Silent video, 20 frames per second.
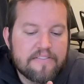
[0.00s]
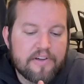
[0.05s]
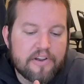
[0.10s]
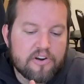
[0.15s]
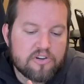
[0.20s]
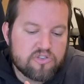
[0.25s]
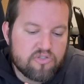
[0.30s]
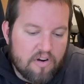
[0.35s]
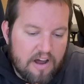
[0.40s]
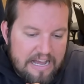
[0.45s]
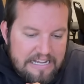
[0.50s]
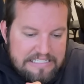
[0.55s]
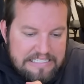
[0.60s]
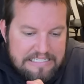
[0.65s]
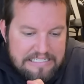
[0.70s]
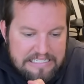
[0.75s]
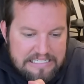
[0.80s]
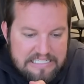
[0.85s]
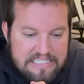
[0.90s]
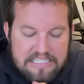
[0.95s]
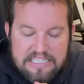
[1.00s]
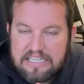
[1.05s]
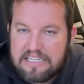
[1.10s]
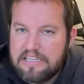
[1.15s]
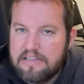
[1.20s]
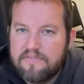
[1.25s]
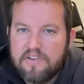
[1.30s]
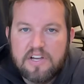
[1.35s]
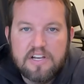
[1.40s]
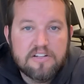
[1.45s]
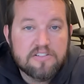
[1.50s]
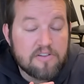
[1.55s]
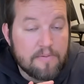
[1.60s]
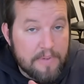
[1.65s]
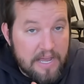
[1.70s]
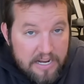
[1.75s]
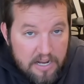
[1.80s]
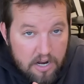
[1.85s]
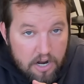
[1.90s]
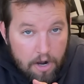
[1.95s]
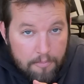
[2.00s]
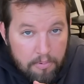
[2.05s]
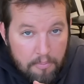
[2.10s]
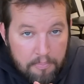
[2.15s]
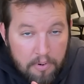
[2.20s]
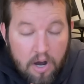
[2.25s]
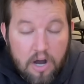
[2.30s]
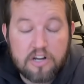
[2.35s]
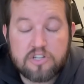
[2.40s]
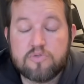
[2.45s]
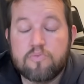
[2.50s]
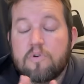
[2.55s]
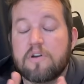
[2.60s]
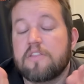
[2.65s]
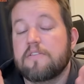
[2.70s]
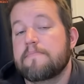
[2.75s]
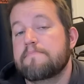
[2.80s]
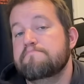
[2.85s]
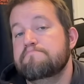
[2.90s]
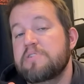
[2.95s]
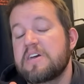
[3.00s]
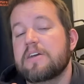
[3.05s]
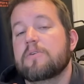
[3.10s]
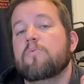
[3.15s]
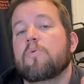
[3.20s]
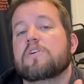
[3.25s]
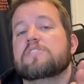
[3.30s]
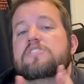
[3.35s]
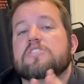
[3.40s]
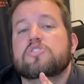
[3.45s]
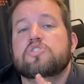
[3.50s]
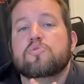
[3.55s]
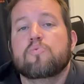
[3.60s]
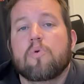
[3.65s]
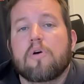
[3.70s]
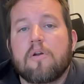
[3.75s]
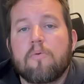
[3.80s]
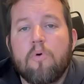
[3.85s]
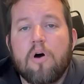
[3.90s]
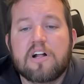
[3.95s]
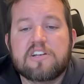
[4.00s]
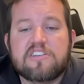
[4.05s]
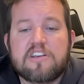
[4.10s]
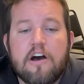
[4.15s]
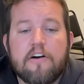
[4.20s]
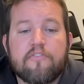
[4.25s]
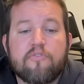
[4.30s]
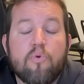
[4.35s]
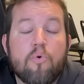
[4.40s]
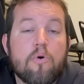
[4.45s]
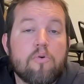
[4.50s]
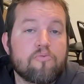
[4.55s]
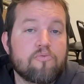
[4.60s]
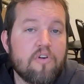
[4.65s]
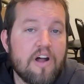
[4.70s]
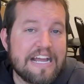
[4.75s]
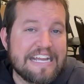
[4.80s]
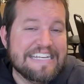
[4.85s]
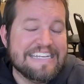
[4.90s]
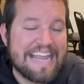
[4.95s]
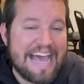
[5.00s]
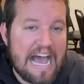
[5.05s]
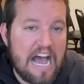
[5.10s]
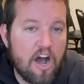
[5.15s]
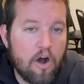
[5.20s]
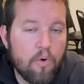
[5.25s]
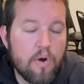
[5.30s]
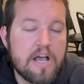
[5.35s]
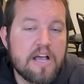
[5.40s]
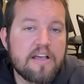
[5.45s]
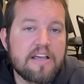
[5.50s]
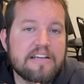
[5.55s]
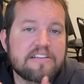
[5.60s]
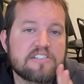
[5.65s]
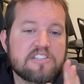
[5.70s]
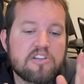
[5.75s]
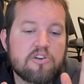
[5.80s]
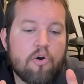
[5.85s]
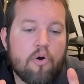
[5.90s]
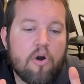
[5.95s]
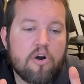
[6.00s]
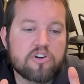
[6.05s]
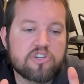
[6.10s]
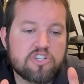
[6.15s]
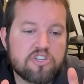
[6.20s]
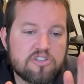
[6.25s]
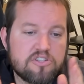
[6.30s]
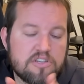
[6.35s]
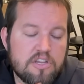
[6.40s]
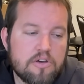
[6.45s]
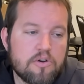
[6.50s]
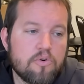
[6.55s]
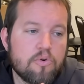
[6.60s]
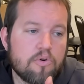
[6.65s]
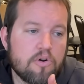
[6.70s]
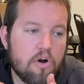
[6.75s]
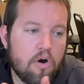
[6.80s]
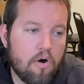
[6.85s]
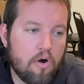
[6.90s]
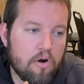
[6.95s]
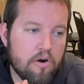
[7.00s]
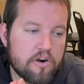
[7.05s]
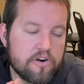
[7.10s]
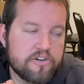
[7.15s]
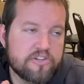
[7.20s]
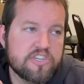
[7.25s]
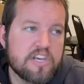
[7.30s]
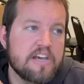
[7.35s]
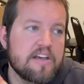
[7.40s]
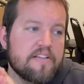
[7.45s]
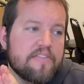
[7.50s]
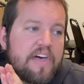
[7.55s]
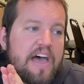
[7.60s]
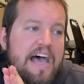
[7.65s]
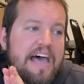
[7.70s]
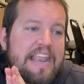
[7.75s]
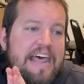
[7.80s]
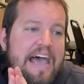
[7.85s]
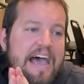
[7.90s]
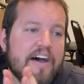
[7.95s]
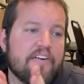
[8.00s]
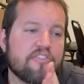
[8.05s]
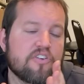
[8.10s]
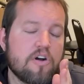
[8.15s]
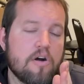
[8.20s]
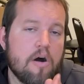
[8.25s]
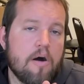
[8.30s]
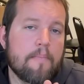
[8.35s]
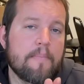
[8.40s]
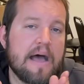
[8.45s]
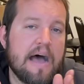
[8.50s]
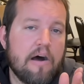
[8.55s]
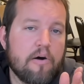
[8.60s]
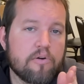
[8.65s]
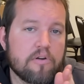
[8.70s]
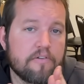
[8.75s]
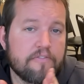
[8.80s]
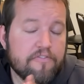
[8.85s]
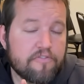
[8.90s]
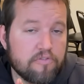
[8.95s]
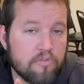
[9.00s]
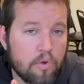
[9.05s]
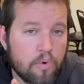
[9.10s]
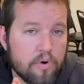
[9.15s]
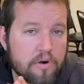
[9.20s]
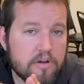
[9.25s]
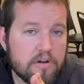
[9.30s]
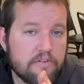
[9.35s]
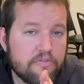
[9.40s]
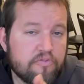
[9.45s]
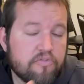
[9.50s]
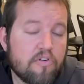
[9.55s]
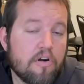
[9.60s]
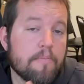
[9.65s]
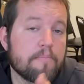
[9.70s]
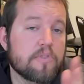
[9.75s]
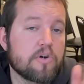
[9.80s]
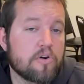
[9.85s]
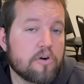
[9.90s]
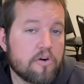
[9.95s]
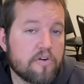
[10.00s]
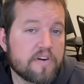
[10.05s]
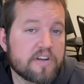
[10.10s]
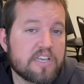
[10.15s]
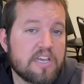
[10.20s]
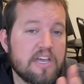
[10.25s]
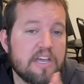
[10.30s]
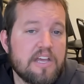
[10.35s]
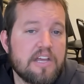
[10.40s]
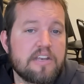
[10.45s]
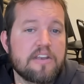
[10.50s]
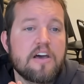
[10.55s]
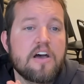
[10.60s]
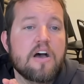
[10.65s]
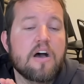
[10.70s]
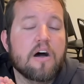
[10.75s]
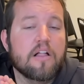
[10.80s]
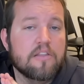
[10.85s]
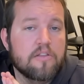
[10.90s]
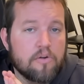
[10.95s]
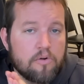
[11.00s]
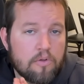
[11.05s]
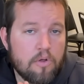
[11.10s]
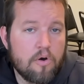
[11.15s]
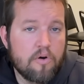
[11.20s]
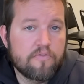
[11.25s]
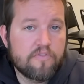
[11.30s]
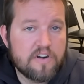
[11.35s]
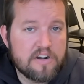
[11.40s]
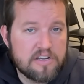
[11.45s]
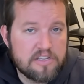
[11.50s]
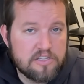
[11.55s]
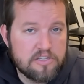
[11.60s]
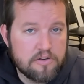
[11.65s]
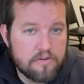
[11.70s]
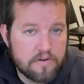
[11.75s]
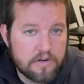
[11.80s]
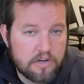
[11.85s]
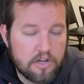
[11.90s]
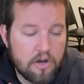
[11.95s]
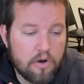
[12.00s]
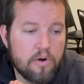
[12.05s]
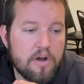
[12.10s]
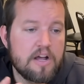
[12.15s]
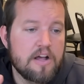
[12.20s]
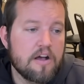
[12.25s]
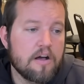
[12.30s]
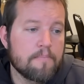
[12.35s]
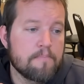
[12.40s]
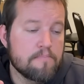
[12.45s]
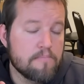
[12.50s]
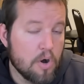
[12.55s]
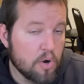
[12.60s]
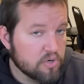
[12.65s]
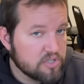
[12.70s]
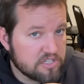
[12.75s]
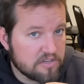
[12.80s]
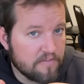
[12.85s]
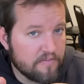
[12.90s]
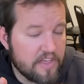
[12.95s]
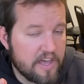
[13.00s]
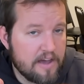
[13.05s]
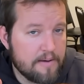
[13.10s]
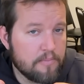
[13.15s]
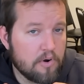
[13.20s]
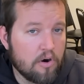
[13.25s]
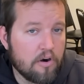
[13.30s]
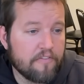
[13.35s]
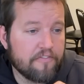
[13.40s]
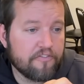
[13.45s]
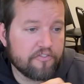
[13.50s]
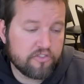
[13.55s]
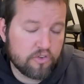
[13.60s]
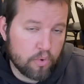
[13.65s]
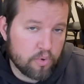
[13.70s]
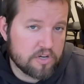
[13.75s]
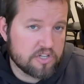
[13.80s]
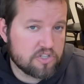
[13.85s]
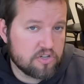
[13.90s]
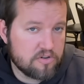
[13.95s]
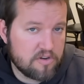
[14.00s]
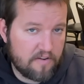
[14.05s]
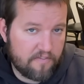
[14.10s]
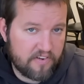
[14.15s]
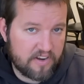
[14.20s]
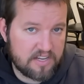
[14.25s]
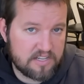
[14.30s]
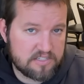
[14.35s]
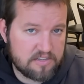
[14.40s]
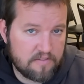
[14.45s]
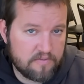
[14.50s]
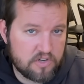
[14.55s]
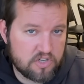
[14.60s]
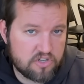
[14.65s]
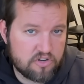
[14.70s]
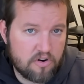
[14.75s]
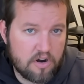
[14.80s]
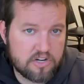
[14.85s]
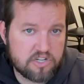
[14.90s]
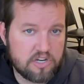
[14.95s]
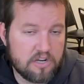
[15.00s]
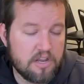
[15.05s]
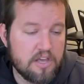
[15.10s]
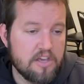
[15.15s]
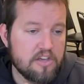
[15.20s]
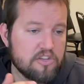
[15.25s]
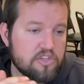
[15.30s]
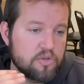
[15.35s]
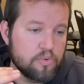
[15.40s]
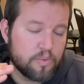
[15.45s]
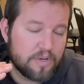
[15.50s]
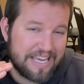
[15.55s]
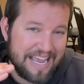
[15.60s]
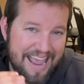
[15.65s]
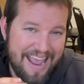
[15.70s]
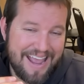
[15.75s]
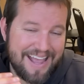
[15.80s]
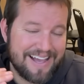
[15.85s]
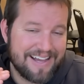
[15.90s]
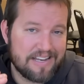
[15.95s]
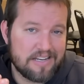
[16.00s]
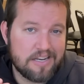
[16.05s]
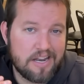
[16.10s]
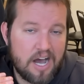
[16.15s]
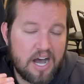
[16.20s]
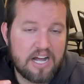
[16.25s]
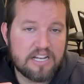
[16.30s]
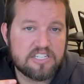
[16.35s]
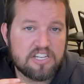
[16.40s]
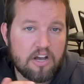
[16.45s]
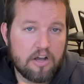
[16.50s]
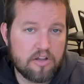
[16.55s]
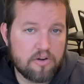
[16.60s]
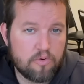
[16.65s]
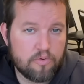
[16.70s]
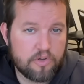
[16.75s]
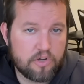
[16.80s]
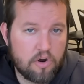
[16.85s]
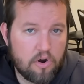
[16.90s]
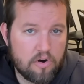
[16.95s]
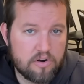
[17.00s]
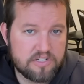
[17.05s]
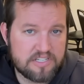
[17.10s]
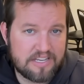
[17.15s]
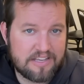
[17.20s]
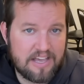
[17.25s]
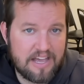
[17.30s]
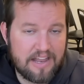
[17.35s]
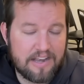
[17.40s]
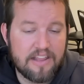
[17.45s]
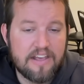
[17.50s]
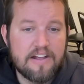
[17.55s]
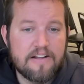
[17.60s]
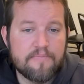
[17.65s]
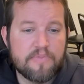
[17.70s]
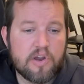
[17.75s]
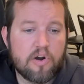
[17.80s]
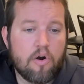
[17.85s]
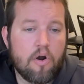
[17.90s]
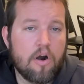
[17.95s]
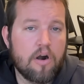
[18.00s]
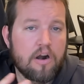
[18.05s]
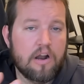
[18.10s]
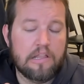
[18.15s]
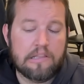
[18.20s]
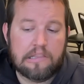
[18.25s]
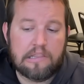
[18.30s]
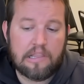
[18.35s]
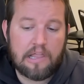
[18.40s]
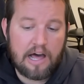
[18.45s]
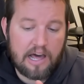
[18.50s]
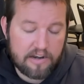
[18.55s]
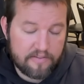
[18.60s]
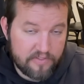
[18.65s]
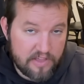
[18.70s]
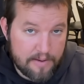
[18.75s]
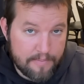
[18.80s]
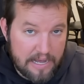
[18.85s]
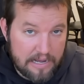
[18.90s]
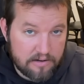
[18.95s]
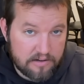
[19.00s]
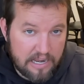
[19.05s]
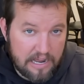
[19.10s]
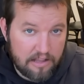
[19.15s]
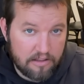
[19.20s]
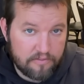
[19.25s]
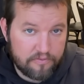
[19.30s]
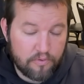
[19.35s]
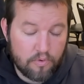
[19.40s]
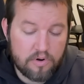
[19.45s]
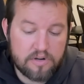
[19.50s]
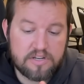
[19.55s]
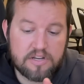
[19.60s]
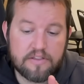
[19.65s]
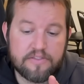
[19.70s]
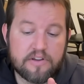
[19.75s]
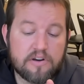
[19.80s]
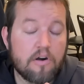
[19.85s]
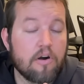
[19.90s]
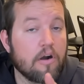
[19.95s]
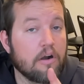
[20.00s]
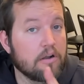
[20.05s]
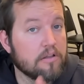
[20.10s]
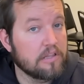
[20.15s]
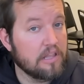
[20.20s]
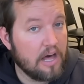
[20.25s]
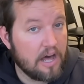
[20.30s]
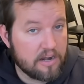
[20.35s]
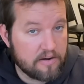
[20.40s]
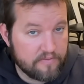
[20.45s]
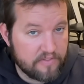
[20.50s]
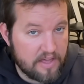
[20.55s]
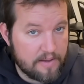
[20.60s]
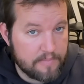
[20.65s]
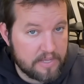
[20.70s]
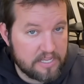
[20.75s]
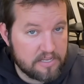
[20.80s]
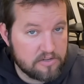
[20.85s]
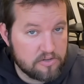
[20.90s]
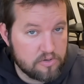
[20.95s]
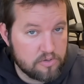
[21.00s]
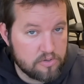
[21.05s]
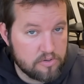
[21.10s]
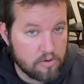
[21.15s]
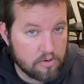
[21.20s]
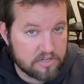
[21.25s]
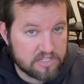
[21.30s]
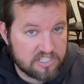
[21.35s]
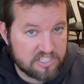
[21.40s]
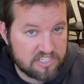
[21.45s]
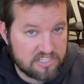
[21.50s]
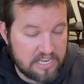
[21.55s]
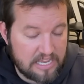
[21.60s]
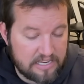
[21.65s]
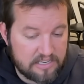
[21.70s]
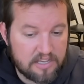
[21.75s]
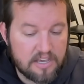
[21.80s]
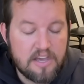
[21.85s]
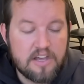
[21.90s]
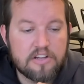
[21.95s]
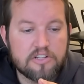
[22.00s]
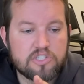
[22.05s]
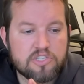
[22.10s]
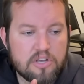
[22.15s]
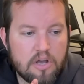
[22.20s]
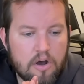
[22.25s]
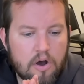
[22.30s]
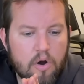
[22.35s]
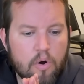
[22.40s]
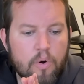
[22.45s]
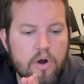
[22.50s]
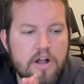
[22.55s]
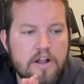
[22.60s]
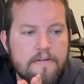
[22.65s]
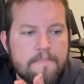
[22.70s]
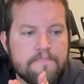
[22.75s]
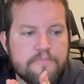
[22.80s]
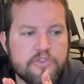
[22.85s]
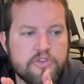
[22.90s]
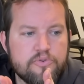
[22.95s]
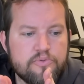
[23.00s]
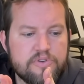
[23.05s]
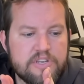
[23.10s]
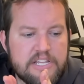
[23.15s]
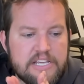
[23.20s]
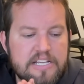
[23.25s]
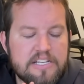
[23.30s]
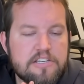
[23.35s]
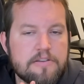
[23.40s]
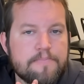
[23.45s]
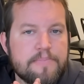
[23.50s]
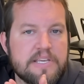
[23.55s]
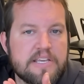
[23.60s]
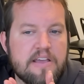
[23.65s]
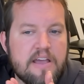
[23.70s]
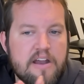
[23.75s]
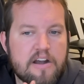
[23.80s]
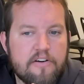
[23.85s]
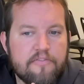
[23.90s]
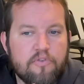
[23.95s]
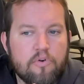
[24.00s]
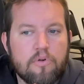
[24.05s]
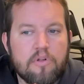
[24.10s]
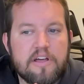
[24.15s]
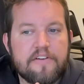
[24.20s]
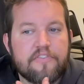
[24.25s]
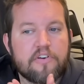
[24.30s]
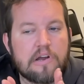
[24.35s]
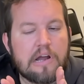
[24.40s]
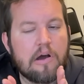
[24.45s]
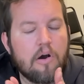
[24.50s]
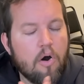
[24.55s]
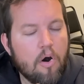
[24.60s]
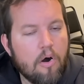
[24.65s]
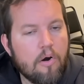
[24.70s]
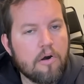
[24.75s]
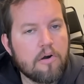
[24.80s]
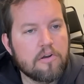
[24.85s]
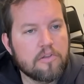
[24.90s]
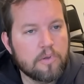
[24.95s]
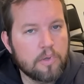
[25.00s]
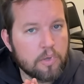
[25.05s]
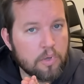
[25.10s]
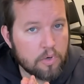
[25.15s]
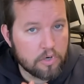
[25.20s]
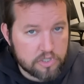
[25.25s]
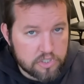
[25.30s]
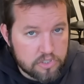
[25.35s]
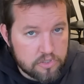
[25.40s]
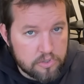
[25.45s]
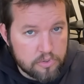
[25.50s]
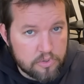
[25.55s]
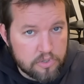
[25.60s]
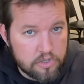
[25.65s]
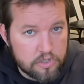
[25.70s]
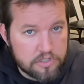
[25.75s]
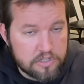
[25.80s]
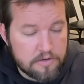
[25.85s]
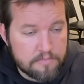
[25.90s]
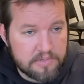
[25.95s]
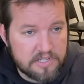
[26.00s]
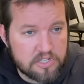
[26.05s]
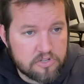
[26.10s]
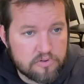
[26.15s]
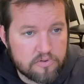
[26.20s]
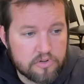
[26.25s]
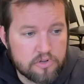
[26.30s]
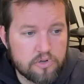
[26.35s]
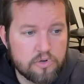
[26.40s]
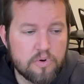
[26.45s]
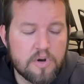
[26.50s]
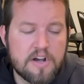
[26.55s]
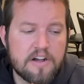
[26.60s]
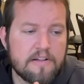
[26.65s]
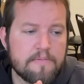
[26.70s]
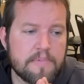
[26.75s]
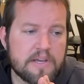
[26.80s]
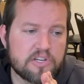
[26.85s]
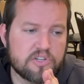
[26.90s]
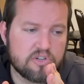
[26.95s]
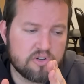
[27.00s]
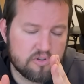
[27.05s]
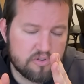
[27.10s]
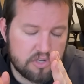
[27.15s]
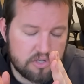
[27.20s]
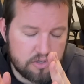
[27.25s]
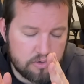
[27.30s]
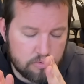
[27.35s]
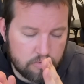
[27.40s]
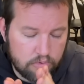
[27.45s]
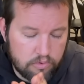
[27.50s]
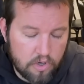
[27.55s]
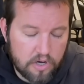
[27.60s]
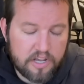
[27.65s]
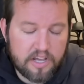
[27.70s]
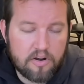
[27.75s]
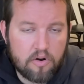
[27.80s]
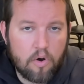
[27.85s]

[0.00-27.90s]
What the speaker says: that are trying to deceive to make a couple bucks. One of the big ones that you want to watch out for right now is there are still cars that have come out of Florida from the hurricane a little over a year ago. Most of them are Florida certificates of destruction. You cannot title the cars again. There are a lot of them out in California. There are a lot of them in New York State. So you need to be careful. If a car looks too good to be true, make sure that you look at